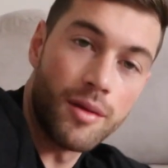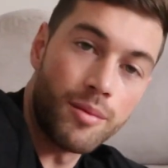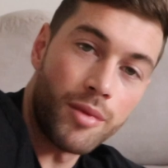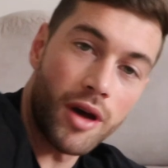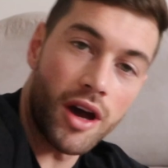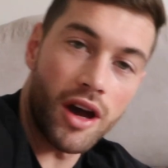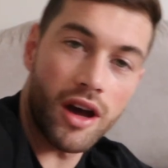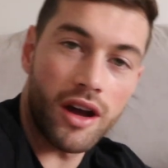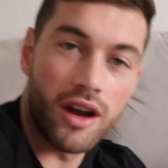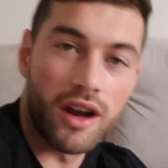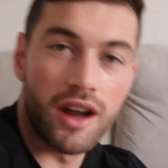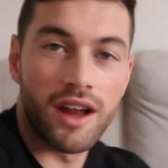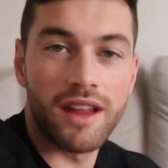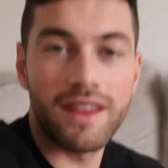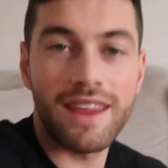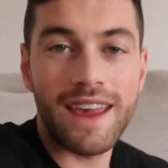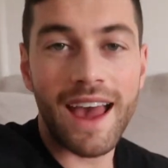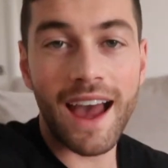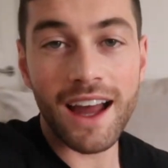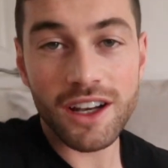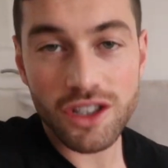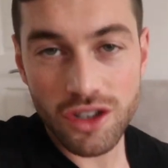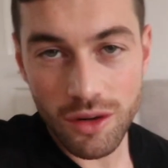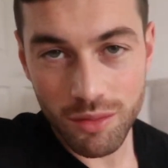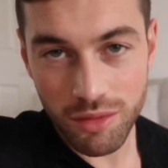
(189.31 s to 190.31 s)
But the
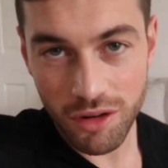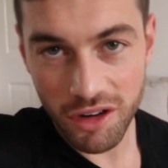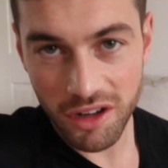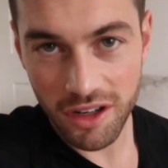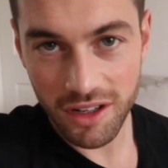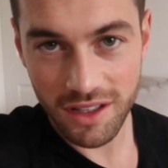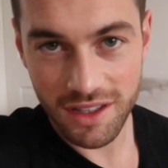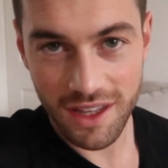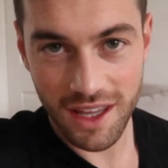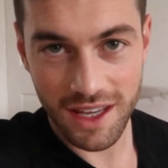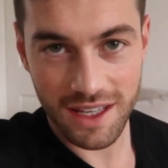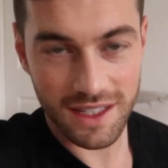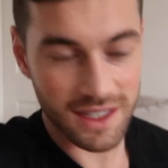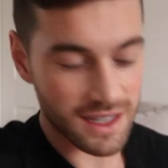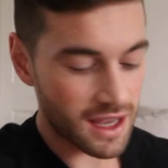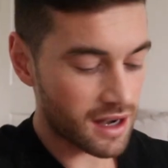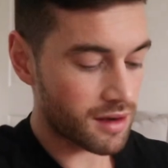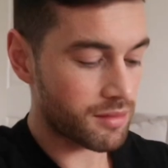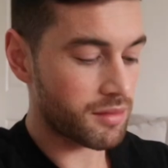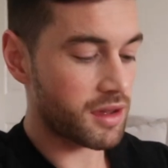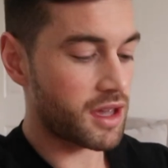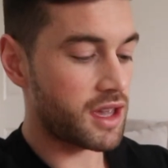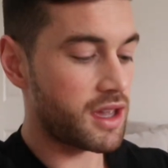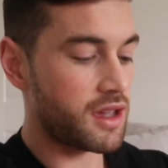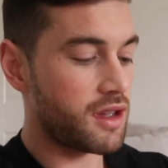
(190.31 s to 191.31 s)
actual product they
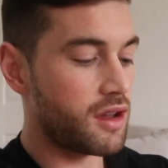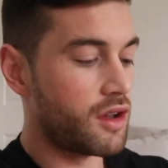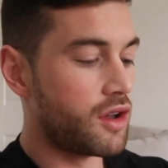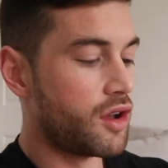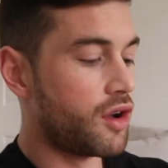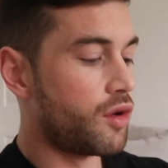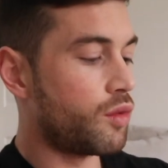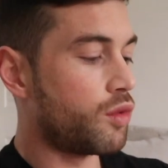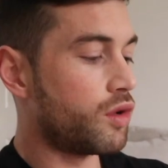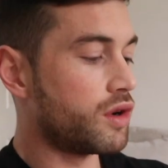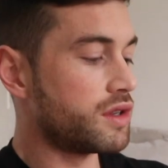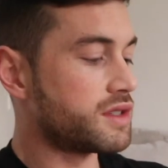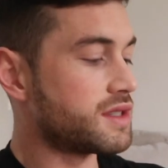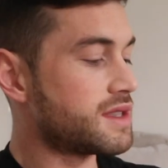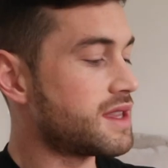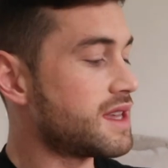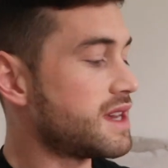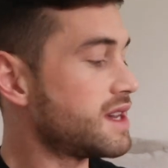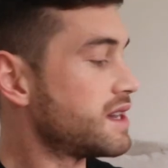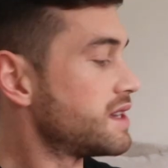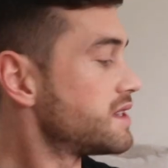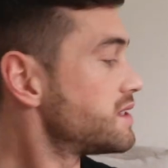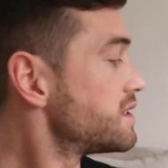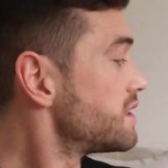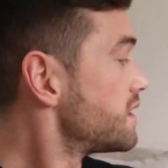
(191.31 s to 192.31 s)
sent me was
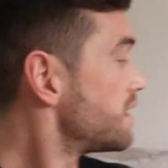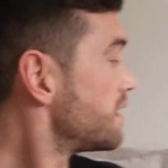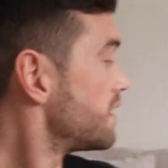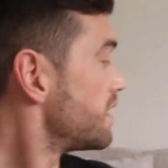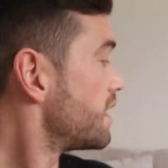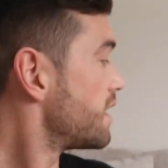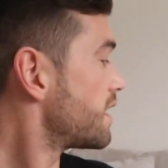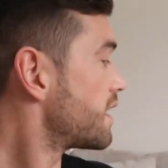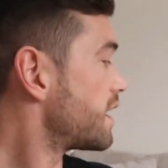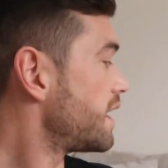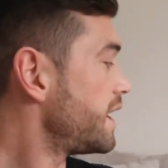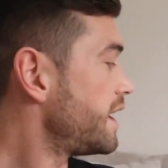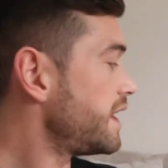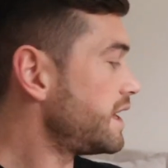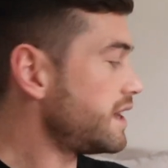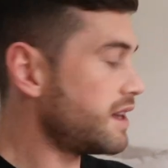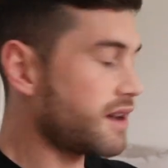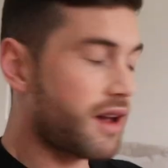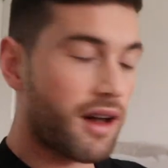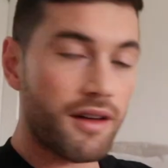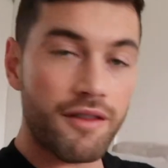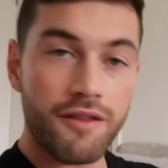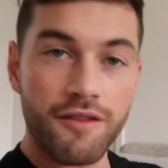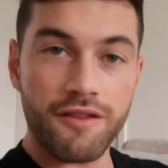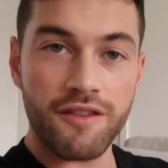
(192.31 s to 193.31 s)
this
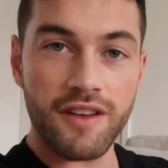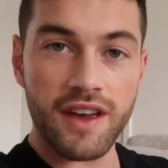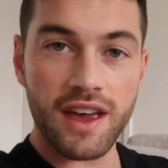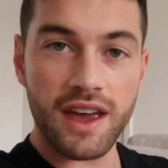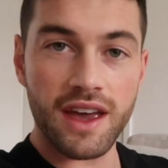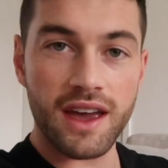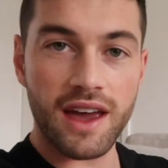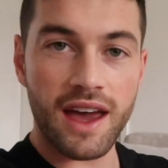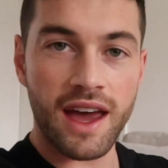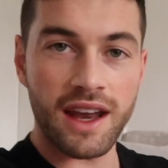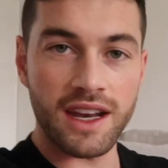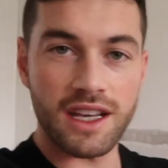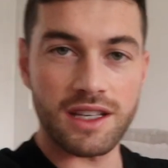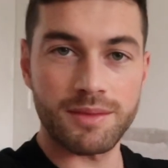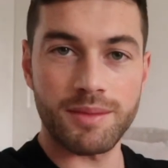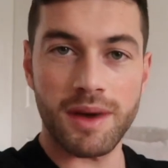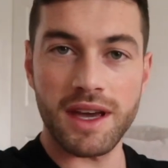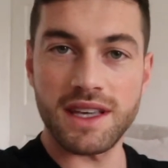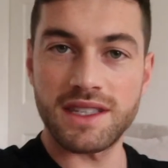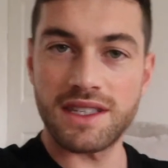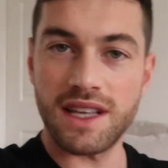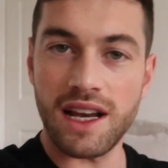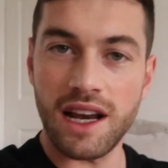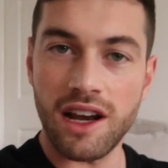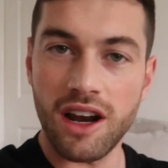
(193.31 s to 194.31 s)
Clinique Fit, and it's
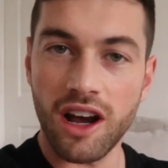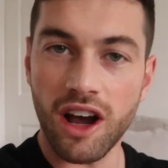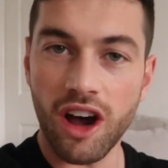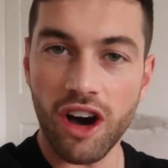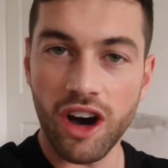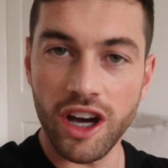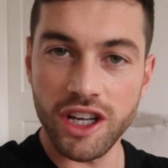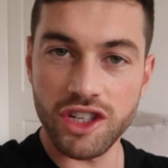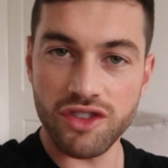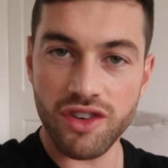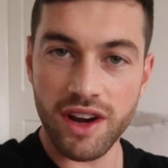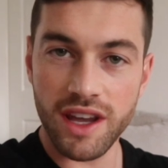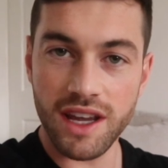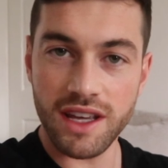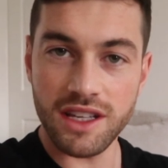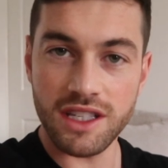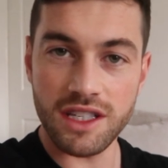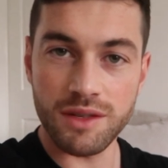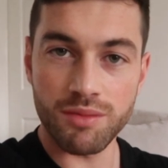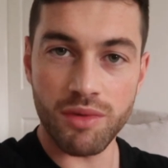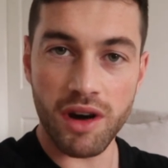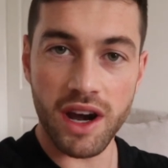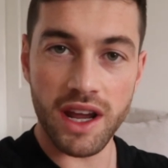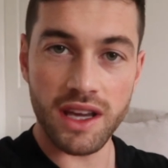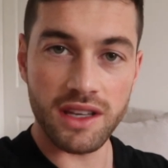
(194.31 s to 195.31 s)
basically like hydrating
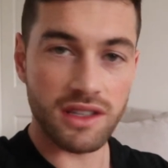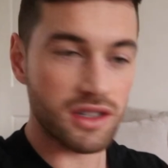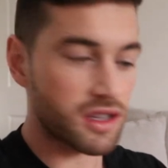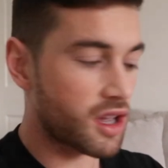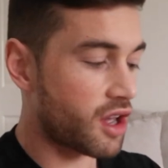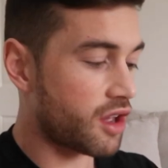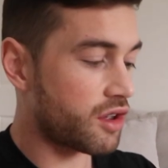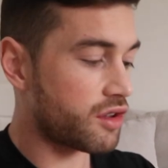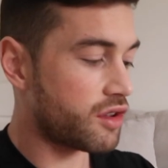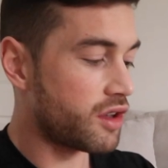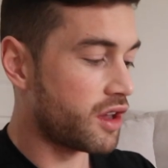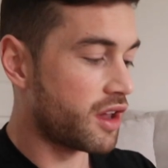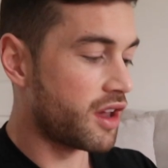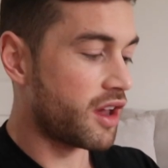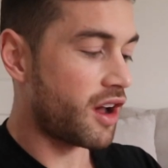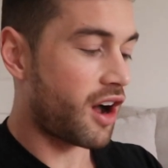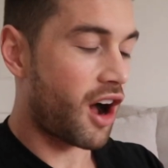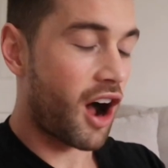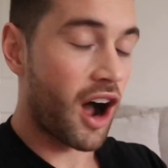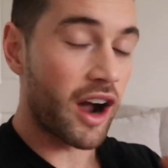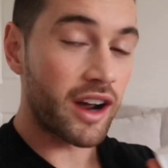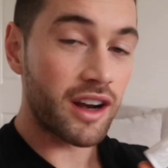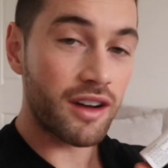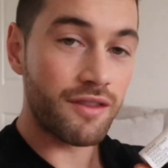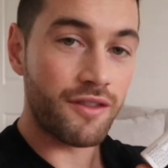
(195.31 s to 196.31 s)
spray. So
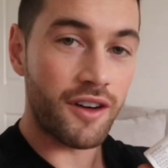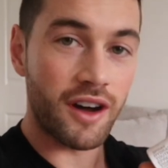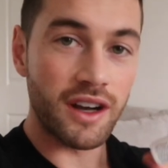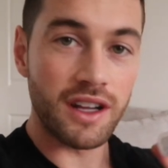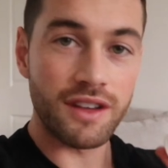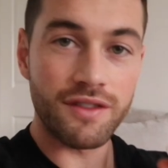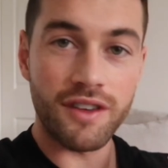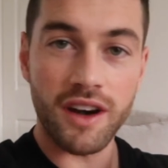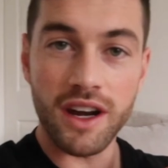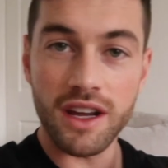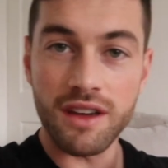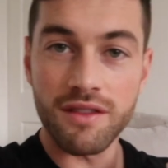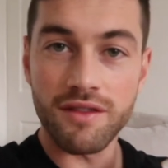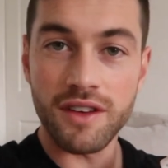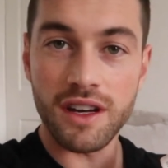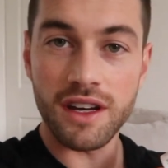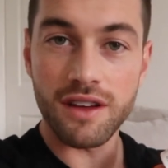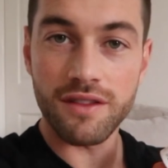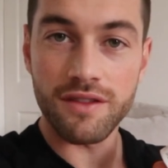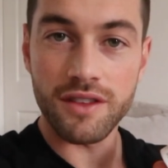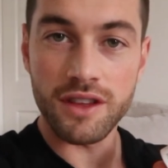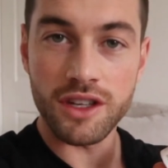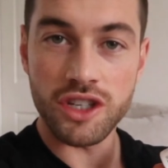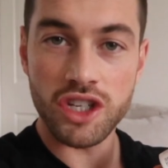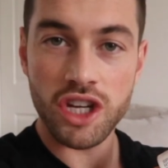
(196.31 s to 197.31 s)
I'm gonna find it's very
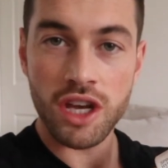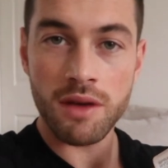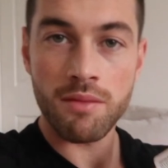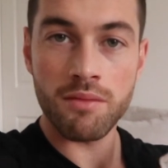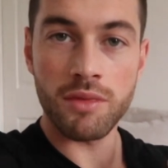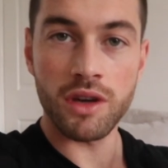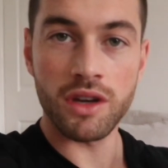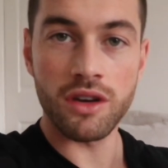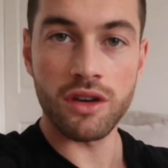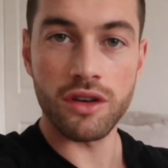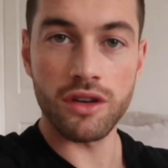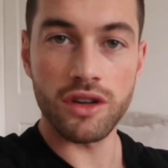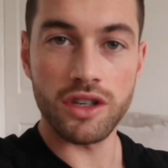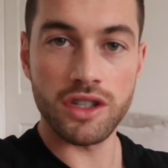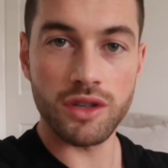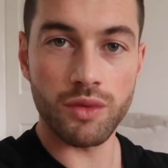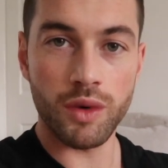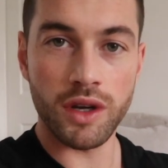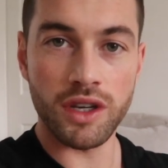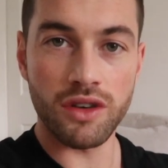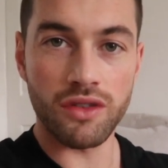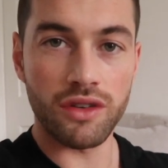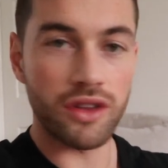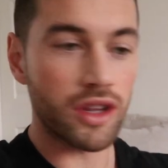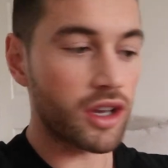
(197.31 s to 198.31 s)
convenient for the gym, because
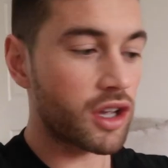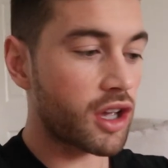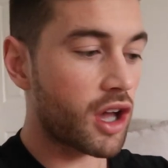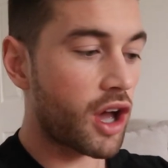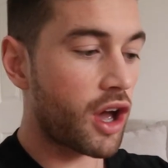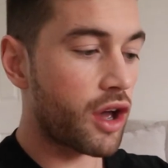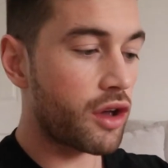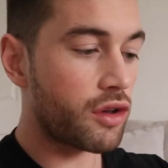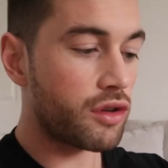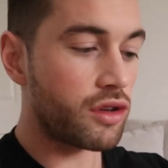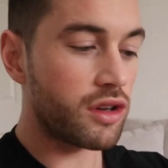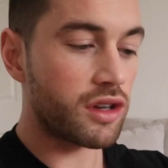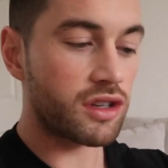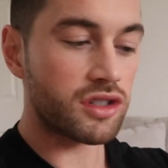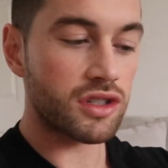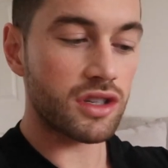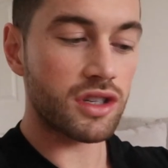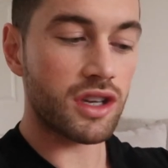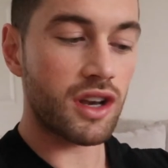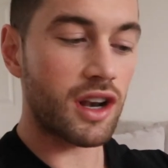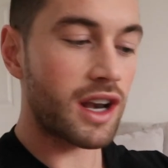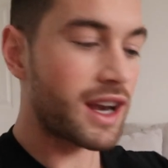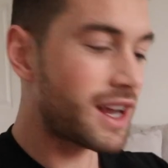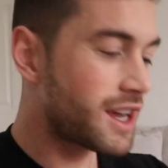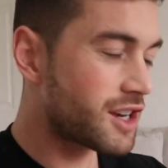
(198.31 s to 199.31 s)
when you're on the go, you
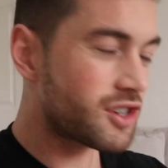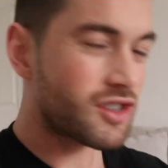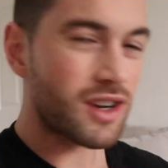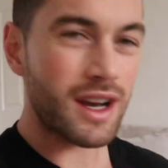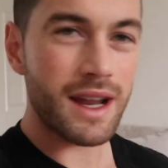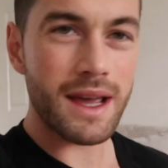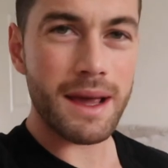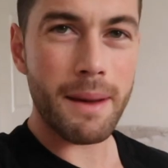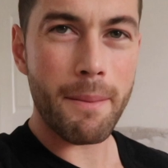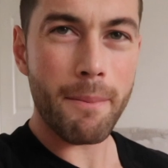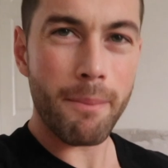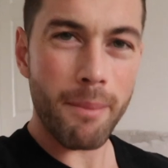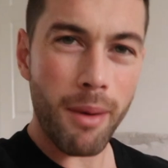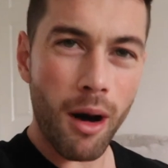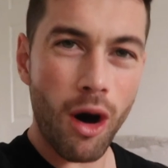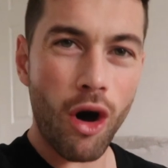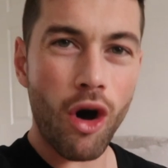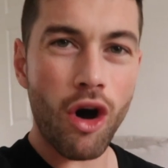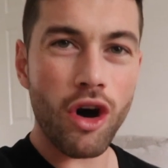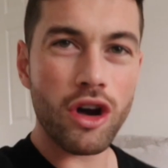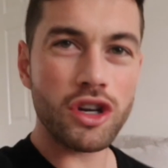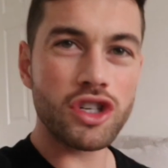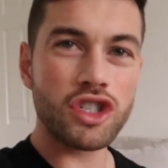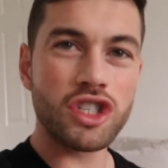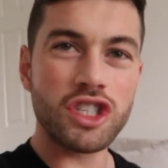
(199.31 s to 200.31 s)
just can literally
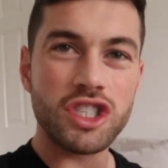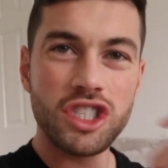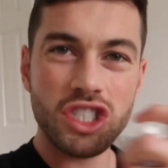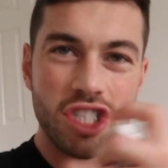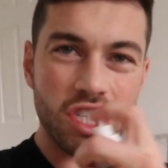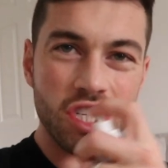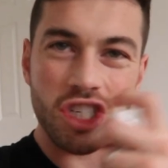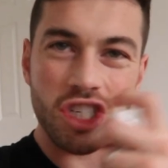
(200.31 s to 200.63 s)
posh